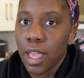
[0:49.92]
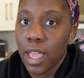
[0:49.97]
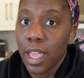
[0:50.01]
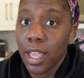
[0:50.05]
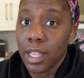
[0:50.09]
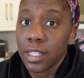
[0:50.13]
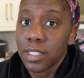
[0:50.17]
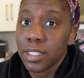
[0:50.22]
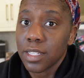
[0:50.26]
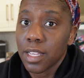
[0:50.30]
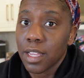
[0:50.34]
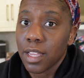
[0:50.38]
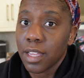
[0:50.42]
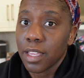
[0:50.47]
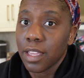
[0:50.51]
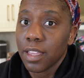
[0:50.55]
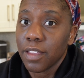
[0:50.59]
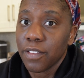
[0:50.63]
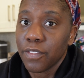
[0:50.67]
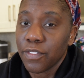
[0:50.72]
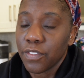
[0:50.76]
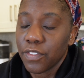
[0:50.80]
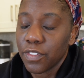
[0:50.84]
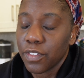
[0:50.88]

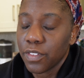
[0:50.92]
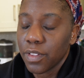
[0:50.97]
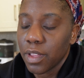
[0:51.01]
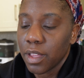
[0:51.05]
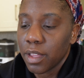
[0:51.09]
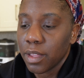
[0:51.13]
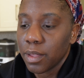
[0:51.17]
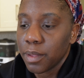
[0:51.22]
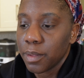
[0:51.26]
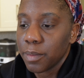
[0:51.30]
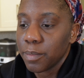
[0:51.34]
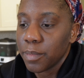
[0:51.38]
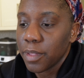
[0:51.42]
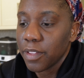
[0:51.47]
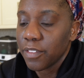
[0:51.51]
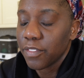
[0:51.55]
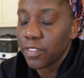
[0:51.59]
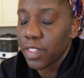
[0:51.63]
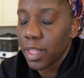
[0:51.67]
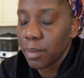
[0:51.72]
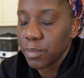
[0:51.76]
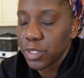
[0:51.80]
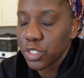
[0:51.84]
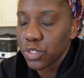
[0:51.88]

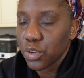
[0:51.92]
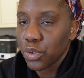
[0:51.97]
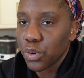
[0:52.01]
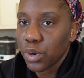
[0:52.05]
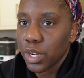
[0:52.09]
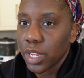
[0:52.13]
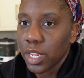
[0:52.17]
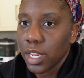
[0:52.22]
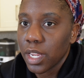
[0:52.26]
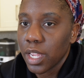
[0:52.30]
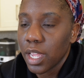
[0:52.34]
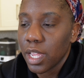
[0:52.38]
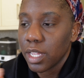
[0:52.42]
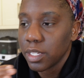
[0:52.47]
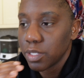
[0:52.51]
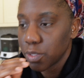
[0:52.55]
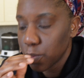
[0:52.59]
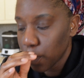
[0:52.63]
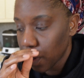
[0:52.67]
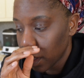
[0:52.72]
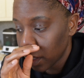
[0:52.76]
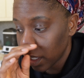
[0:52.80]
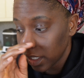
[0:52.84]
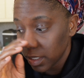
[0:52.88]
anti-inflammatory, as
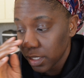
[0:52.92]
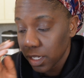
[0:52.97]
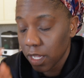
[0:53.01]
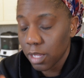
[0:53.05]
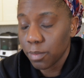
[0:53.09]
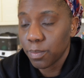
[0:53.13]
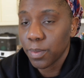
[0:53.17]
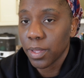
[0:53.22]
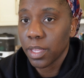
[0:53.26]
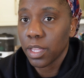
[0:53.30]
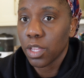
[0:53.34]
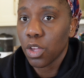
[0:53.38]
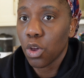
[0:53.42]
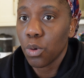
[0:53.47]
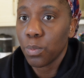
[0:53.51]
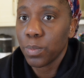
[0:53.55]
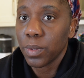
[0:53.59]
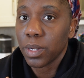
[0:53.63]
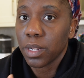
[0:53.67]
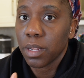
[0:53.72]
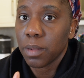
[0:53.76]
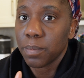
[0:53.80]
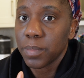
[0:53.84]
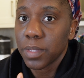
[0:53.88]
well as helping
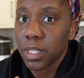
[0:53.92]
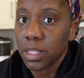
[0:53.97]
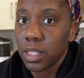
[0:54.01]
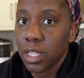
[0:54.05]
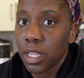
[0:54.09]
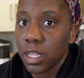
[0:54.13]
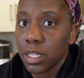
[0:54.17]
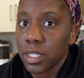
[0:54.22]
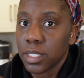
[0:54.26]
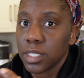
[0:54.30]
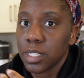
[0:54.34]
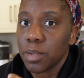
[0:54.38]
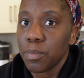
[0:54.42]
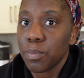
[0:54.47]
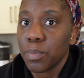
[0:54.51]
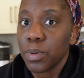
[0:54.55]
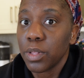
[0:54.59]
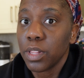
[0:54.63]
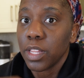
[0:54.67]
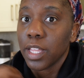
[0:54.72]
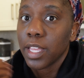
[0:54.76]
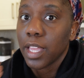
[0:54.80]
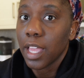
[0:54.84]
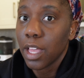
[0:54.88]
open up the lungs and
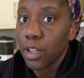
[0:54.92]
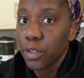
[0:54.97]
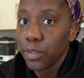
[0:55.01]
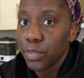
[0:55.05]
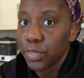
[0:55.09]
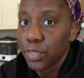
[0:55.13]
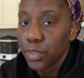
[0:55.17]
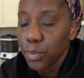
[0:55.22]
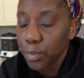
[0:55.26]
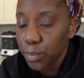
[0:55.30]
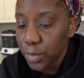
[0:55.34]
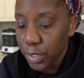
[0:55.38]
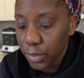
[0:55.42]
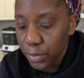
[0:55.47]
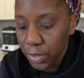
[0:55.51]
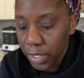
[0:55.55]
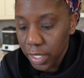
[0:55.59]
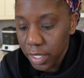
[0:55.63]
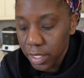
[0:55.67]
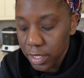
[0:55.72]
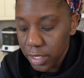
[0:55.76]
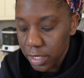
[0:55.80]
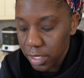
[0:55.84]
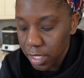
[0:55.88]
pulling out the
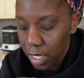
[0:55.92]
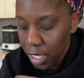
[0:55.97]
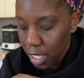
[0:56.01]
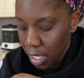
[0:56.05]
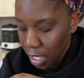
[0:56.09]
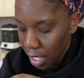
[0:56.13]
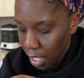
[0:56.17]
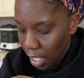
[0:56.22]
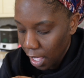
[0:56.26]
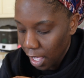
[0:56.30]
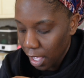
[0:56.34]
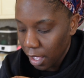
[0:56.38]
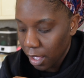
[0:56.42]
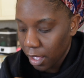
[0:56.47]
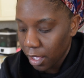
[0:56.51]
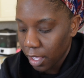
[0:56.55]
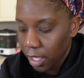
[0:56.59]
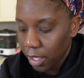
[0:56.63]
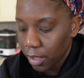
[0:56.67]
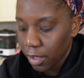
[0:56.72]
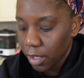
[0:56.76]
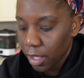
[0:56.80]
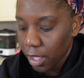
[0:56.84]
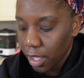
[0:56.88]
mucus.
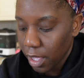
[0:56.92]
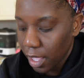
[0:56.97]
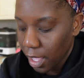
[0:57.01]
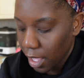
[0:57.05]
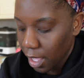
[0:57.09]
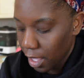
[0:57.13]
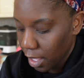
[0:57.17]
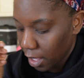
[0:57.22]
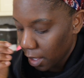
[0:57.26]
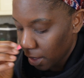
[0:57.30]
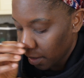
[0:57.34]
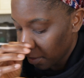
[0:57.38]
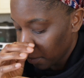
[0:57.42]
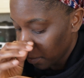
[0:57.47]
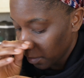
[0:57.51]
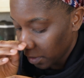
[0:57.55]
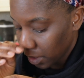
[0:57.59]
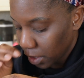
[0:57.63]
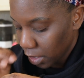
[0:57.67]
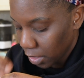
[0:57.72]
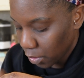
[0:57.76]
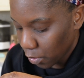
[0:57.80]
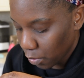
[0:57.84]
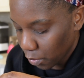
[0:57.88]
I am
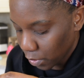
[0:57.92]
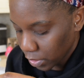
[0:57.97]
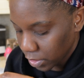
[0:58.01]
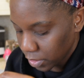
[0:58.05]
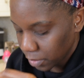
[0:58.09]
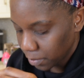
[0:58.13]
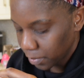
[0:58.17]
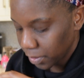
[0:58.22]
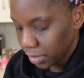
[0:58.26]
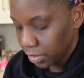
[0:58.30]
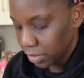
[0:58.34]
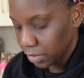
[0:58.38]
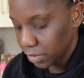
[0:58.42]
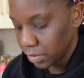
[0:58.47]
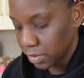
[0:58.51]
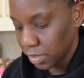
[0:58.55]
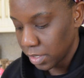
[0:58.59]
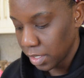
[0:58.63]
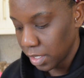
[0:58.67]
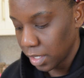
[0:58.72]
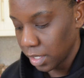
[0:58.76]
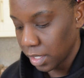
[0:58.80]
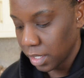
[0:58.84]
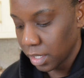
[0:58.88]
going to be
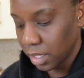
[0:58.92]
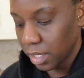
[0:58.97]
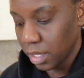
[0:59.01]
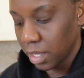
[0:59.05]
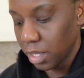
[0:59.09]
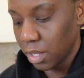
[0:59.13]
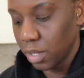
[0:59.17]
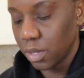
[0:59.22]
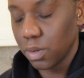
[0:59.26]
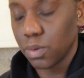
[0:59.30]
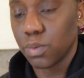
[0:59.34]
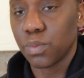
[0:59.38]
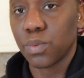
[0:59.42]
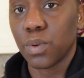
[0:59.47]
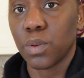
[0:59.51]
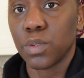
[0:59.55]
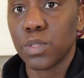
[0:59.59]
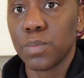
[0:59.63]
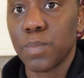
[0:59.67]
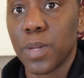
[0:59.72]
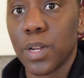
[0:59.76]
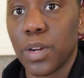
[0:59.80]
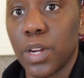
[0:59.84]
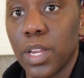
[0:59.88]
using
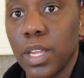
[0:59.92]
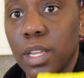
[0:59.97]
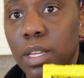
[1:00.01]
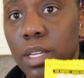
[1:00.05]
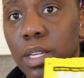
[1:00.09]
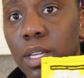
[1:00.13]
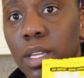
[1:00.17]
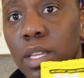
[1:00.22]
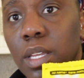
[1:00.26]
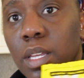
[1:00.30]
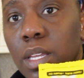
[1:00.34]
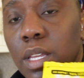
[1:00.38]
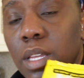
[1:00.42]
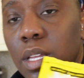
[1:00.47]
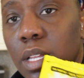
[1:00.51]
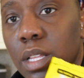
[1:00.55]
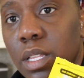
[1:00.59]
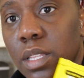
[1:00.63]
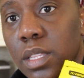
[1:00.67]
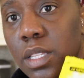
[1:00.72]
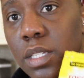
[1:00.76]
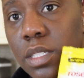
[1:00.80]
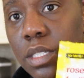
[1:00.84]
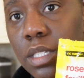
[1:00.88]
rosemary.
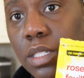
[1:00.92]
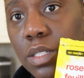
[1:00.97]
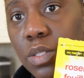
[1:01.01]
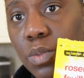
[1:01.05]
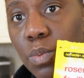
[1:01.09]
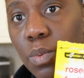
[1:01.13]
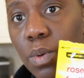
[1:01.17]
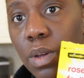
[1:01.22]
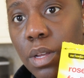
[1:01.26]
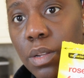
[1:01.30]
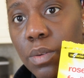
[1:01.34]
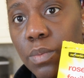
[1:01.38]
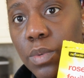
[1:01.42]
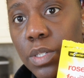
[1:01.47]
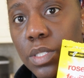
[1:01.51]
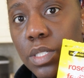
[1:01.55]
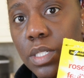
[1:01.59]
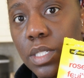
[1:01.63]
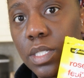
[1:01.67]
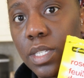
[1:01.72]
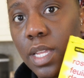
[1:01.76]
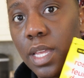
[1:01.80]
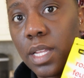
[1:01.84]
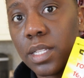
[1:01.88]
This is one which
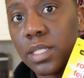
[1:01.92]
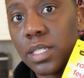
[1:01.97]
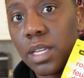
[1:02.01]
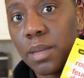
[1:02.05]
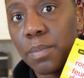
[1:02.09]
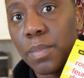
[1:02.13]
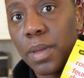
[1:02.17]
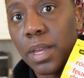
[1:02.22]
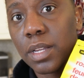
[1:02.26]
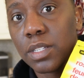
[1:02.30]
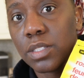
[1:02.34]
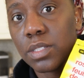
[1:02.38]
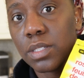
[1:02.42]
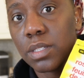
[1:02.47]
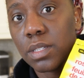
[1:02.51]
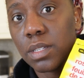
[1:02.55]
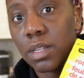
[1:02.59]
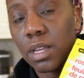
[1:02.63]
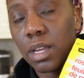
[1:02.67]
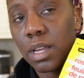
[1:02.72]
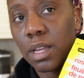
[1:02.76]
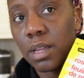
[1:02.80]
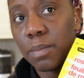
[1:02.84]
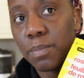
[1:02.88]
is
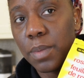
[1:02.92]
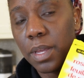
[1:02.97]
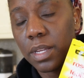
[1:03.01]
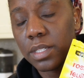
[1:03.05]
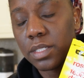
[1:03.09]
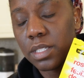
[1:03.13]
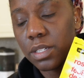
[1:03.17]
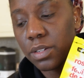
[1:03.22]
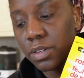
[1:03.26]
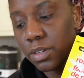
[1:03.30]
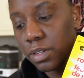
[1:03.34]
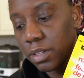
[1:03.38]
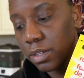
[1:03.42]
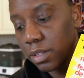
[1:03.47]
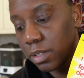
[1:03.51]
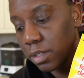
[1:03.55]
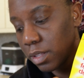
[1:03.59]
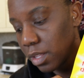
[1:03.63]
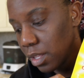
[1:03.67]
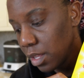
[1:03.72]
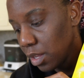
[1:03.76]
antibacterial.